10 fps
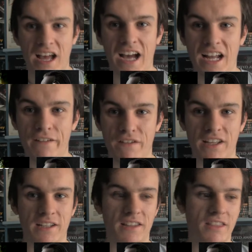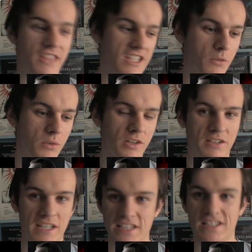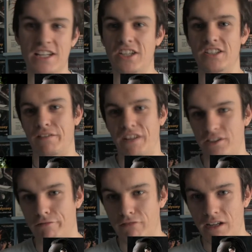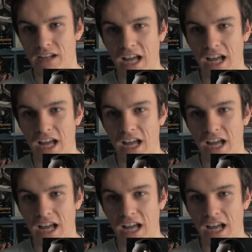And I think this award easily goes to Phantom Thread.